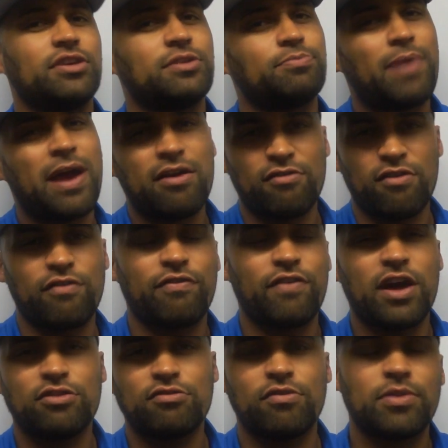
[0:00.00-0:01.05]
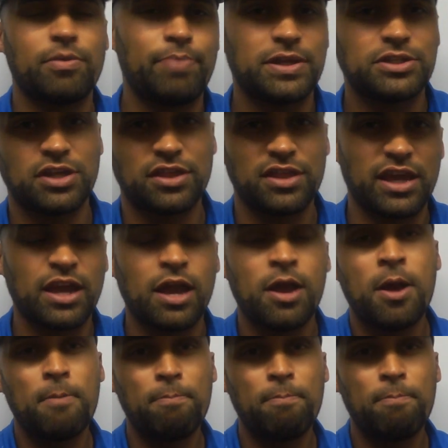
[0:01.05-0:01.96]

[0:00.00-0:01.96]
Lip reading: He's better off further up the pitch, I think.